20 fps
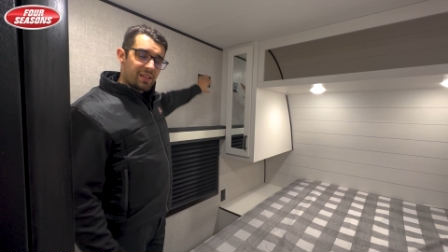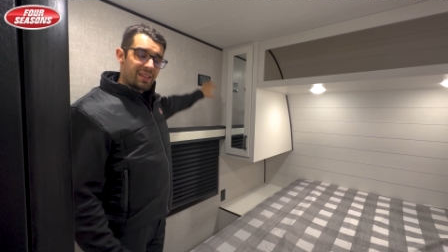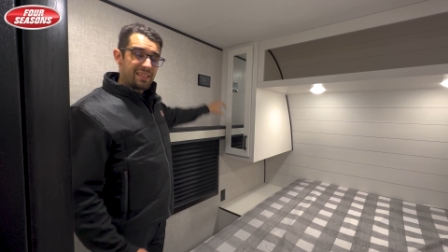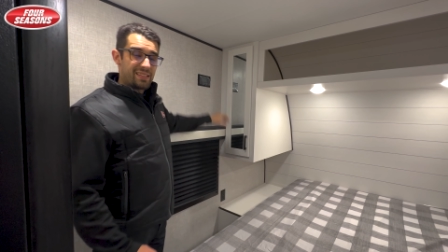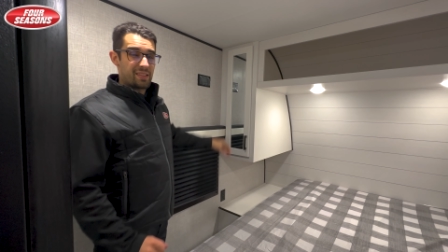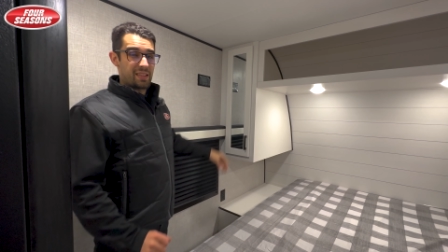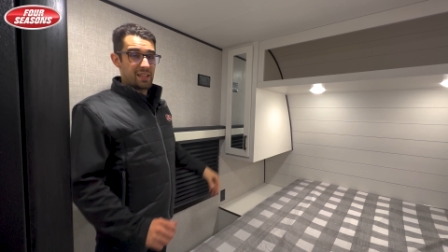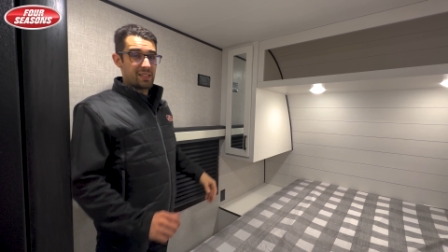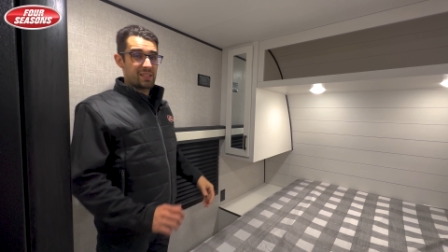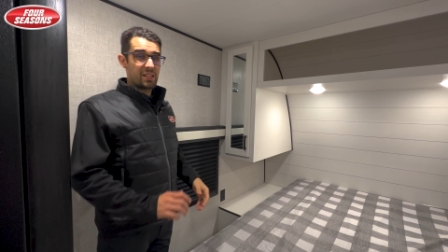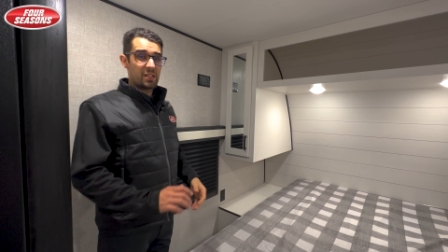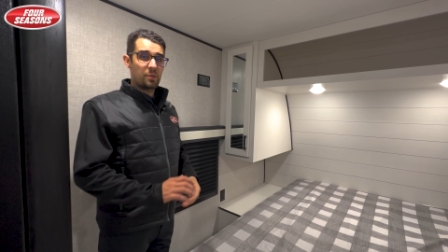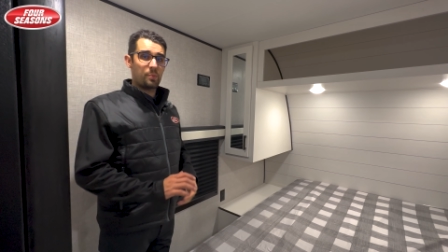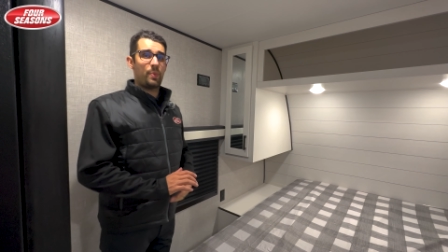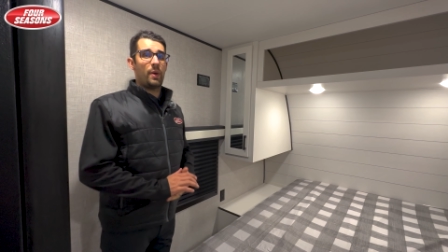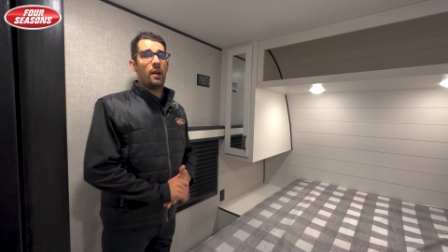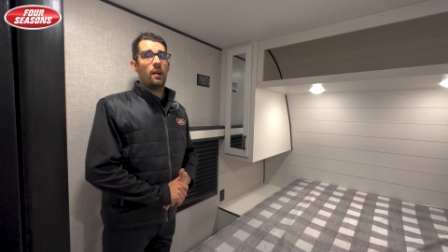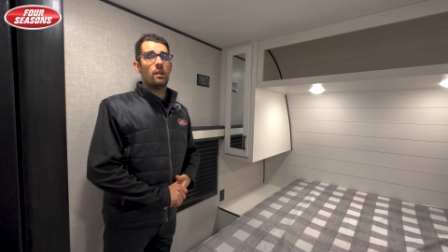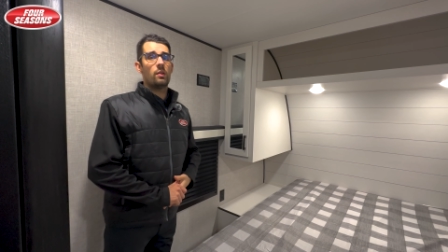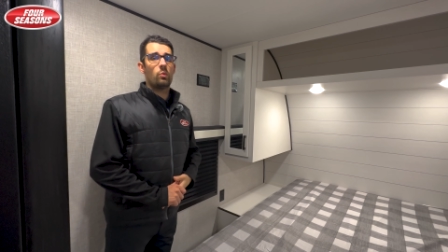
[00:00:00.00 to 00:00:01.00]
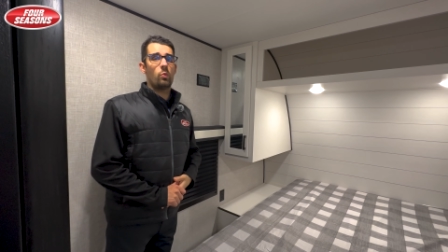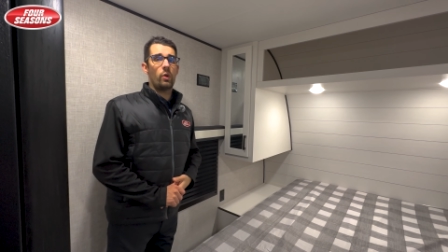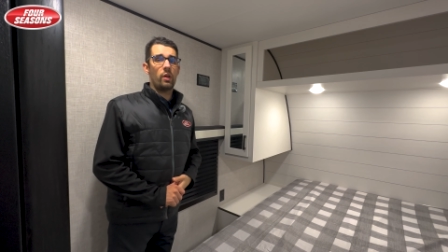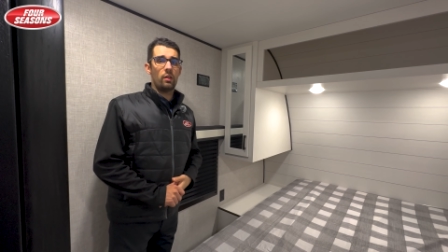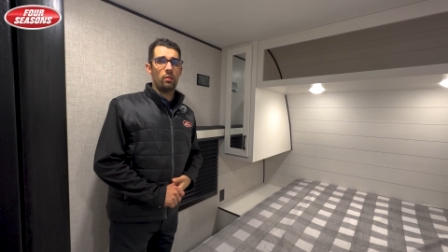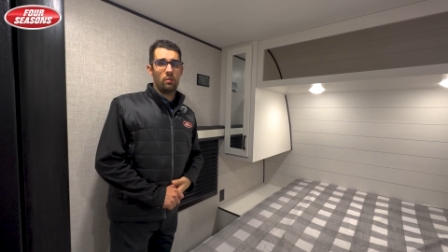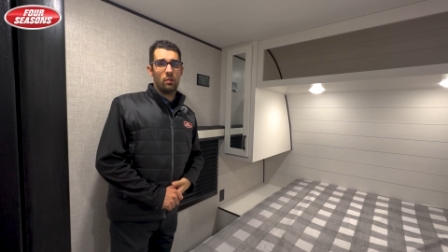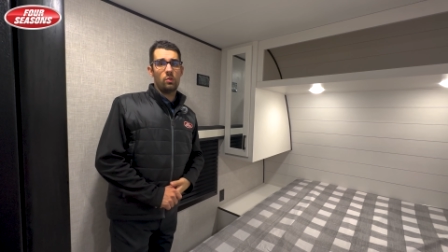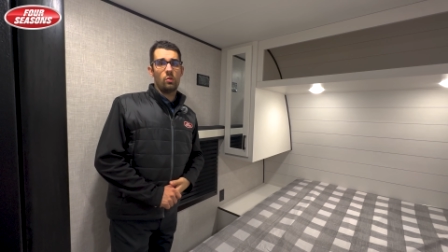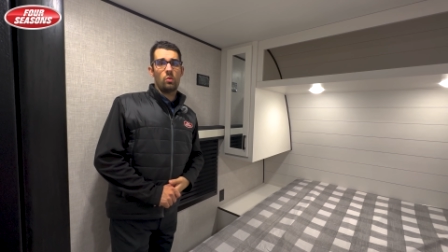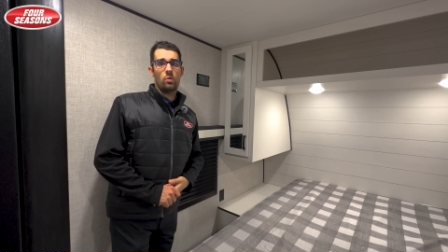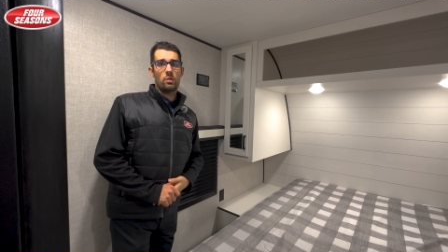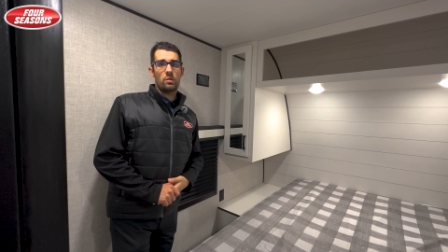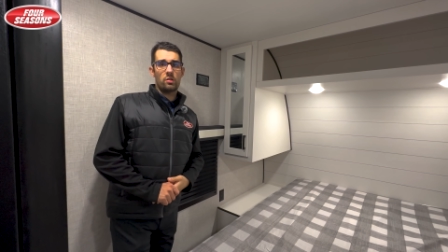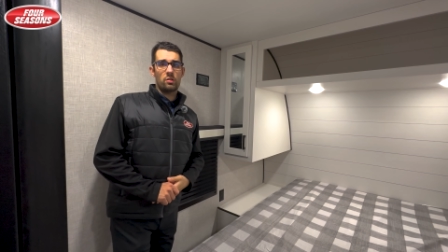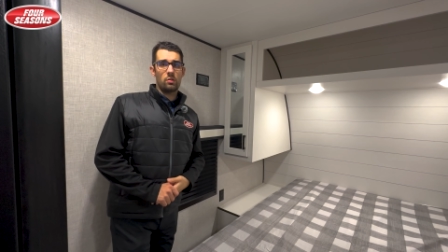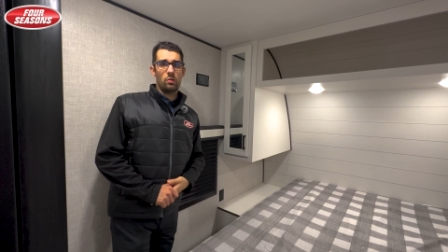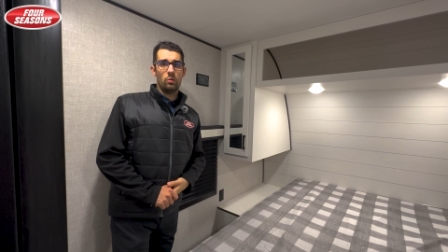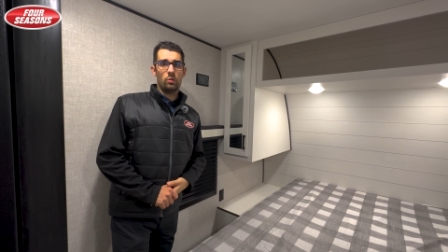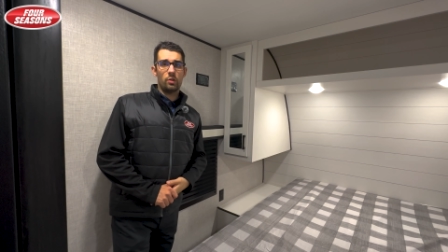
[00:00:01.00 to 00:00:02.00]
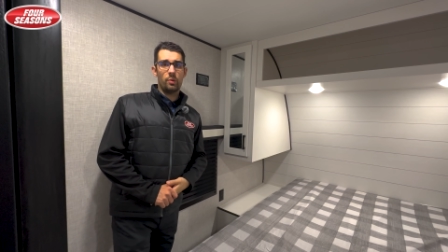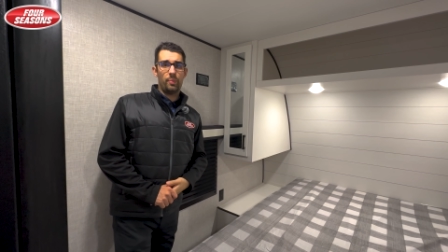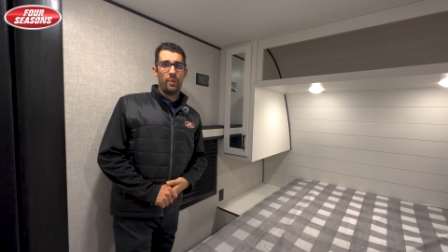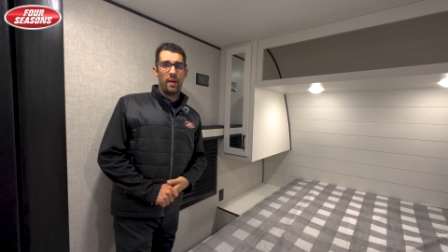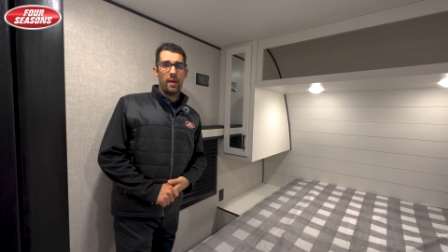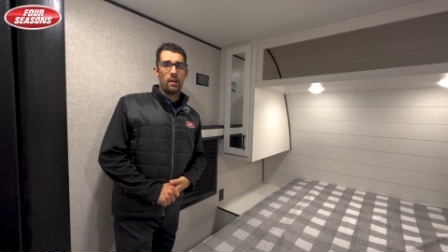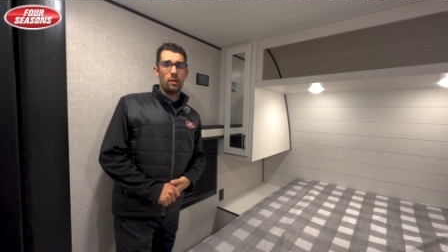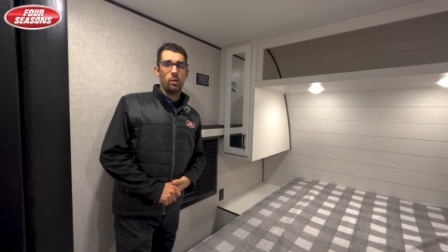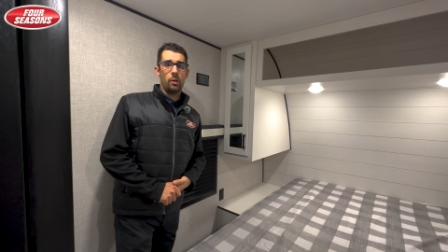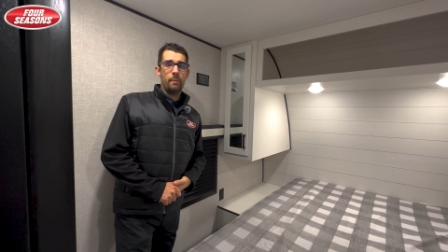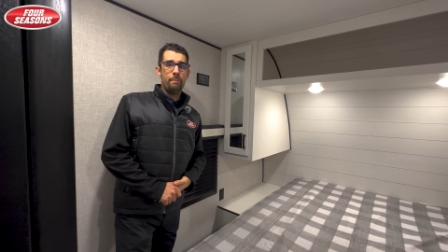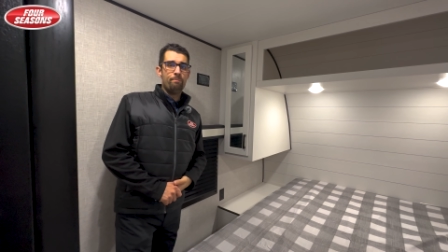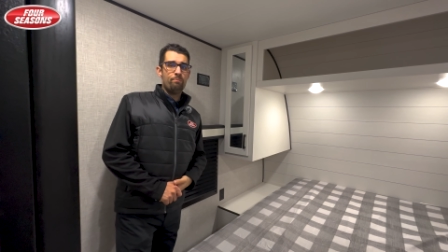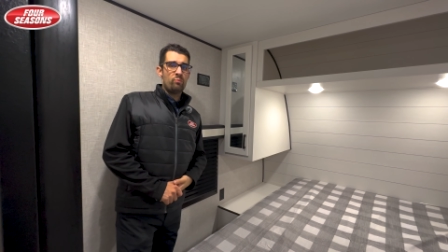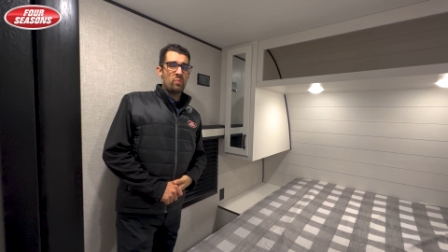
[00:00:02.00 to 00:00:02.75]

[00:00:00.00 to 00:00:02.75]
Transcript: is this is paired with your solar panel.